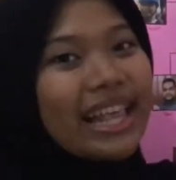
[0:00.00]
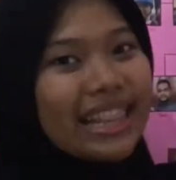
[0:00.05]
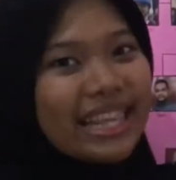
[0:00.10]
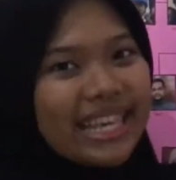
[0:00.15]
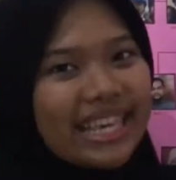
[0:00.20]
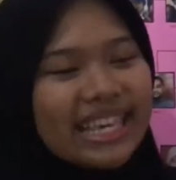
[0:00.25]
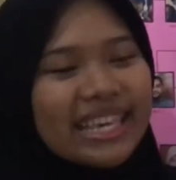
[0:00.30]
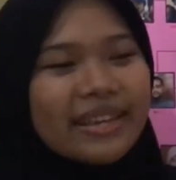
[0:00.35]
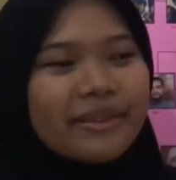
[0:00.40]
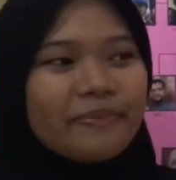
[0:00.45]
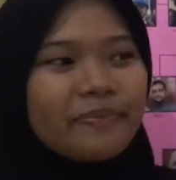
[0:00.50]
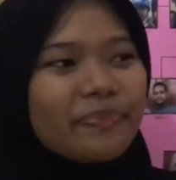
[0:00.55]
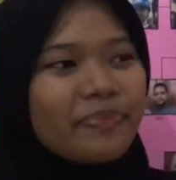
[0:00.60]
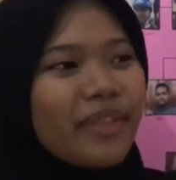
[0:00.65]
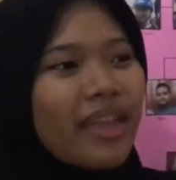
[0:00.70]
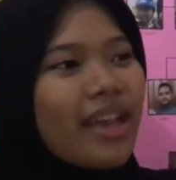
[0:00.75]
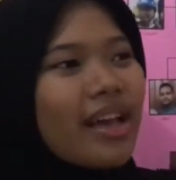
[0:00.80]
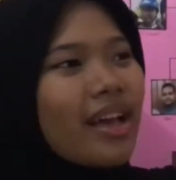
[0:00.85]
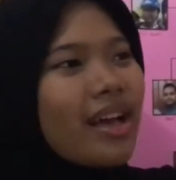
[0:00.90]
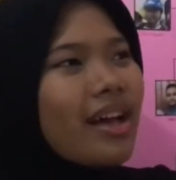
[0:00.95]
Ali.
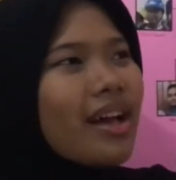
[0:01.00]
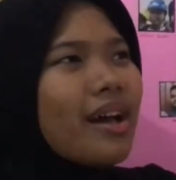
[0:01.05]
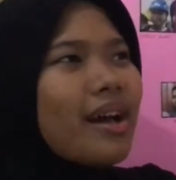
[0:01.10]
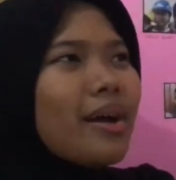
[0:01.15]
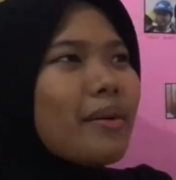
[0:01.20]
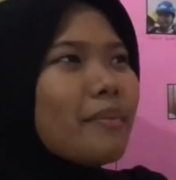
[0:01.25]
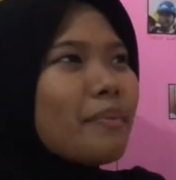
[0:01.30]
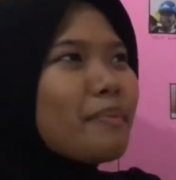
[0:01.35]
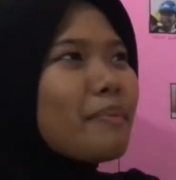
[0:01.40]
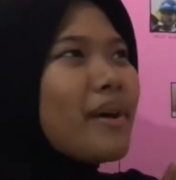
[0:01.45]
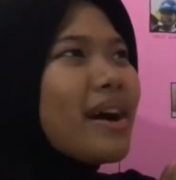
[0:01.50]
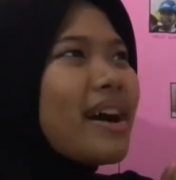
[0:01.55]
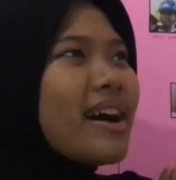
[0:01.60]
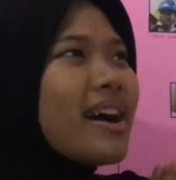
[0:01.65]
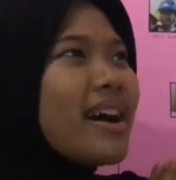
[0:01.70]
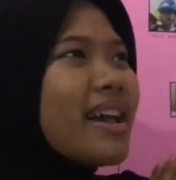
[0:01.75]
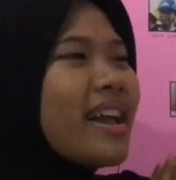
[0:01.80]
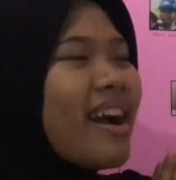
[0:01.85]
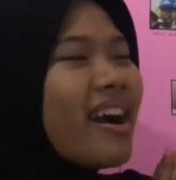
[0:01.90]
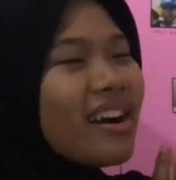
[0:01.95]

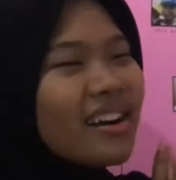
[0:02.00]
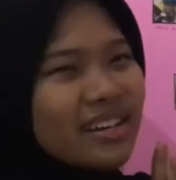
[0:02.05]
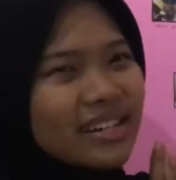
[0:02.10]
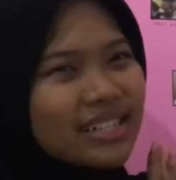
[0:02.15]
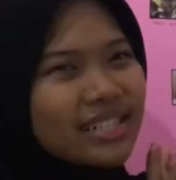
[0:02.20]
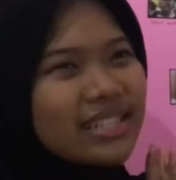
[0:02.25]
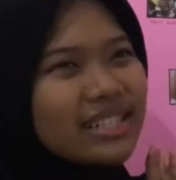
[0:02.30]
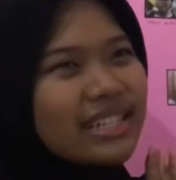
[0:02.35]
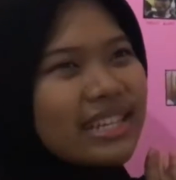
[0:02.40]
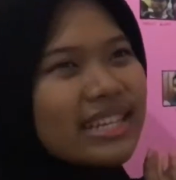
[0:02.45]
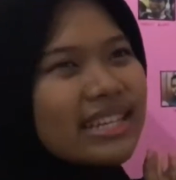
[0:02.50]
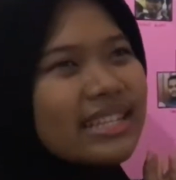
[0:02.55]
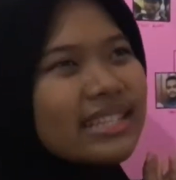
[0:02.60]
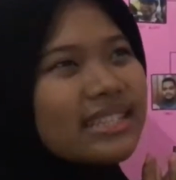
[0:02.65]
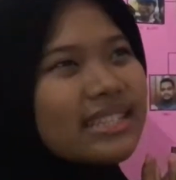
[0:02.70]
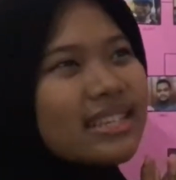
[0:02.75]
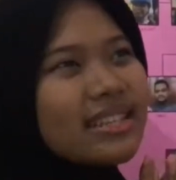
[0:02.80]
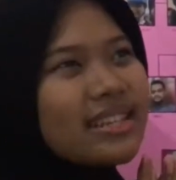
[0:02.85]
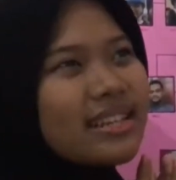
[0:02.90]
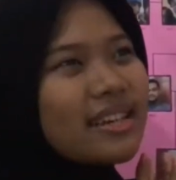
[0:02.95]
My uncle
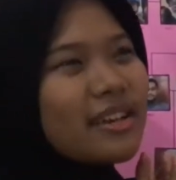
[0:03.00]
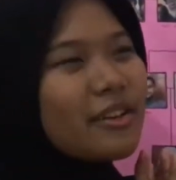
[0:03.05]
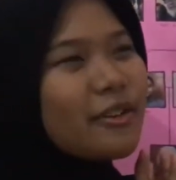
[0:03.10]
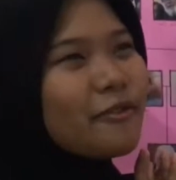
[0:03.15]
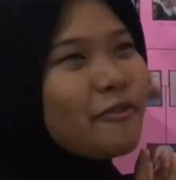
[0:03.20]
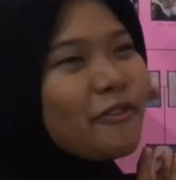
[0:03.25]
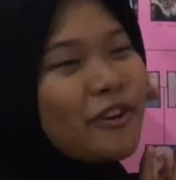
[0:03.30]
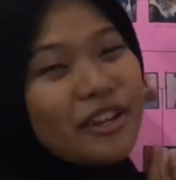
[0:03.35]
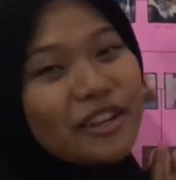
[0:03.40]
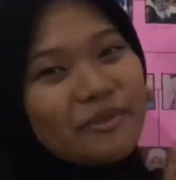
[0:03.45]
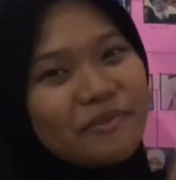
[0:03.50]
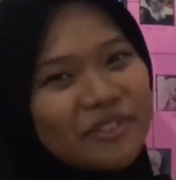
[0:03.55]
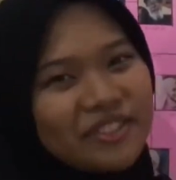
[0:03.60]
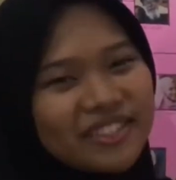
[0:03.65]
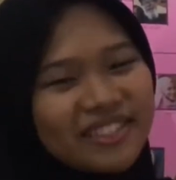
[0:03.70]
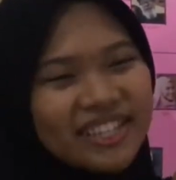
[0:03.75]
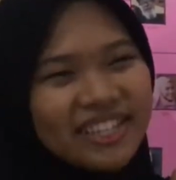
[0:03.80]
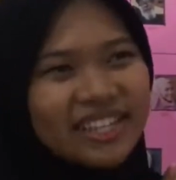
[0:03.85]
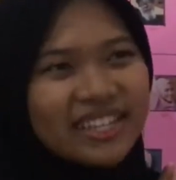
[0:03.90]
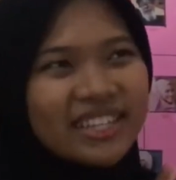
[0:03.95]
is a funny
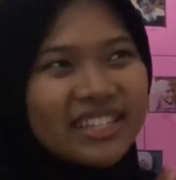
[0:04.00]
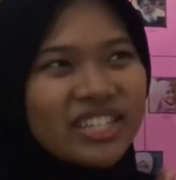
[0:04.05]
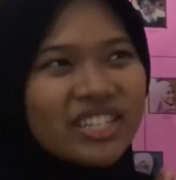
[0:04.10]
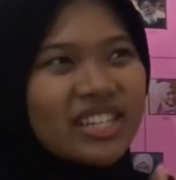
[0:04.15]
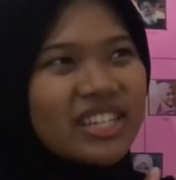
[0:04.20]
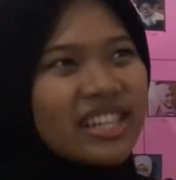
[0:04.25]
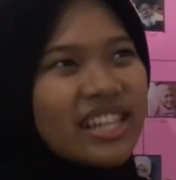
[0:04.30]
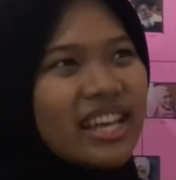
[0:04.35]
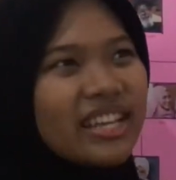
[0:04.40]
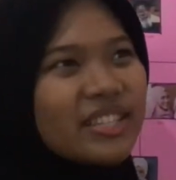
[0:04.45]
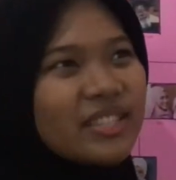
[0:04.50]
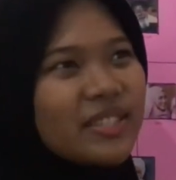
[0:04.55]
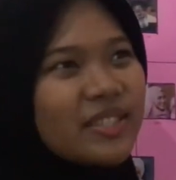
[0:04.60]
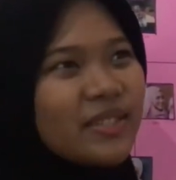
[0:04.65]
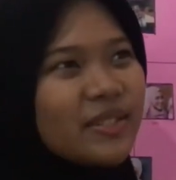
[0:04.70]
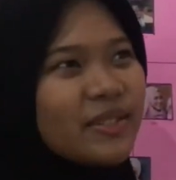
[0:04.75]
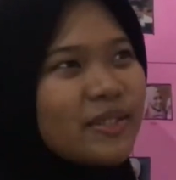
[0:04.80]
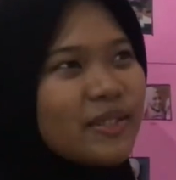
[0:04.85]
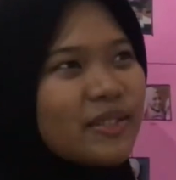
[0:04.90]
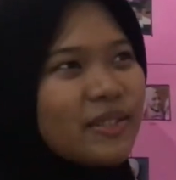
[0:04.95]
person. She likes
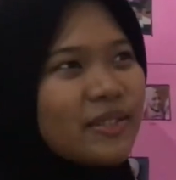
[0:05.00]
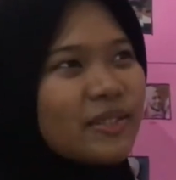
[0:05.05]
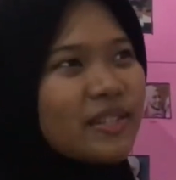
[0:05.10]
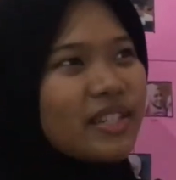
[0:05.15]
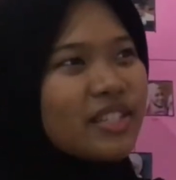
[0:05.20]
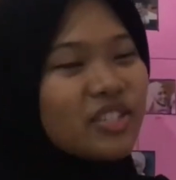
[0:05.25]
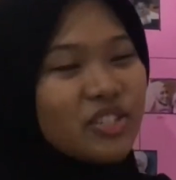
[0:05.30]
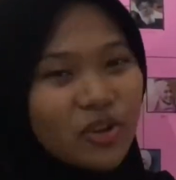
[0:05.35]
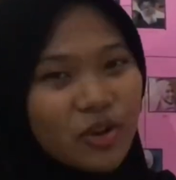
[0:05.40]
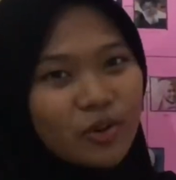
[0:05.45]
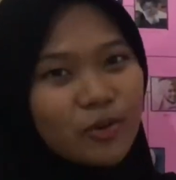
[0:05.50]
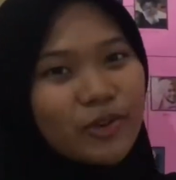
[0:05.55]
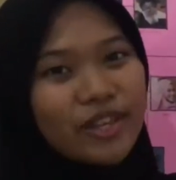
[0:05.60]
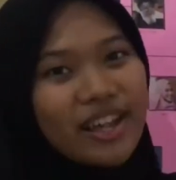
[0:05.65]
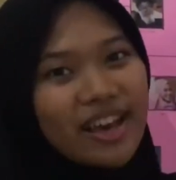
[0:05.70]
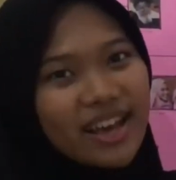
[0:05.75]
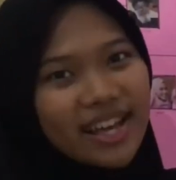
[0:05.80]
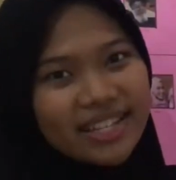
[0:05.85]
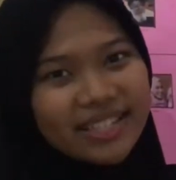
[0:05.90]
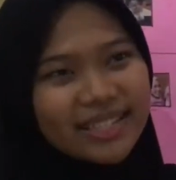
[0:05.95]
to joke with
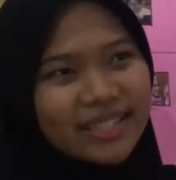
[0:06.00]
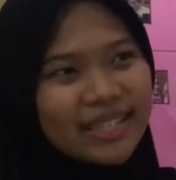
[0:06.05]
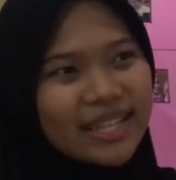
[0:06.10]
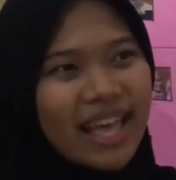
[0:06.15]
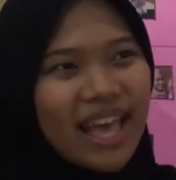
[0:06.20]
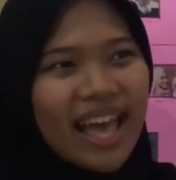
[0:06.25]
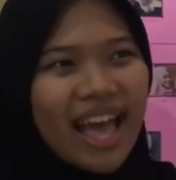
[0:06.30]
us.